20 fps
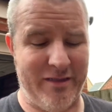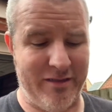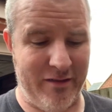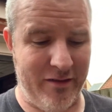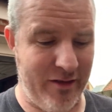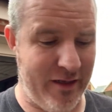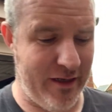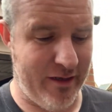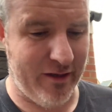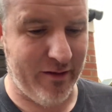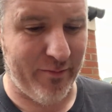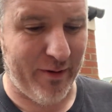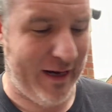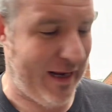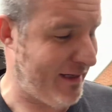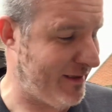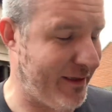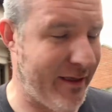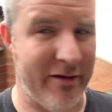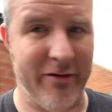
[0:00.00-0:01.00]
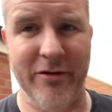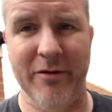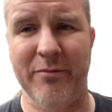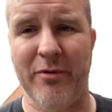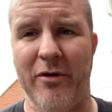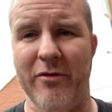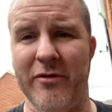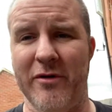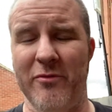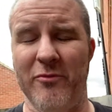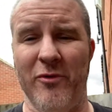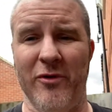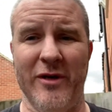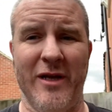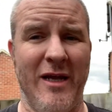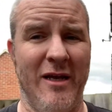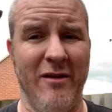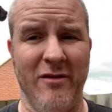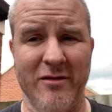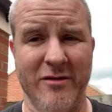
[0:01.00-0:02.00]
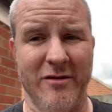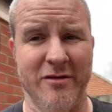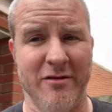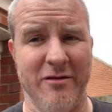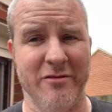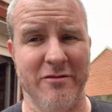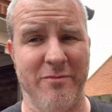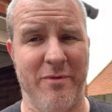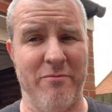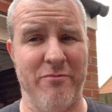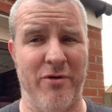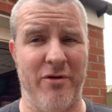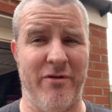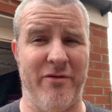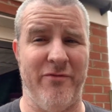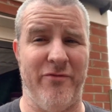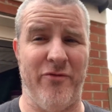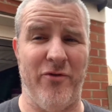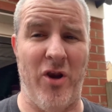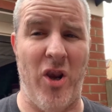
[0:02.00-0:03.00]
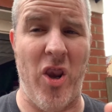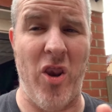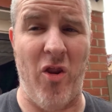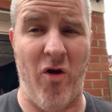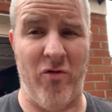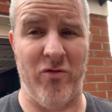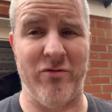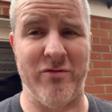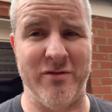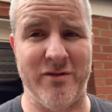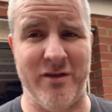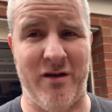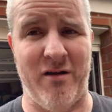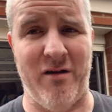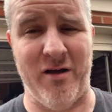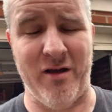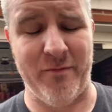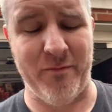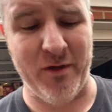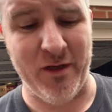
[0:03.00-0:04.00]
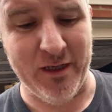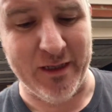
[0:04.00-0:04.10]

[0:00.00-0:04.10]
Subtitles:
Looking at the plastic on the broken one, it looks as though it's been broken for a long time.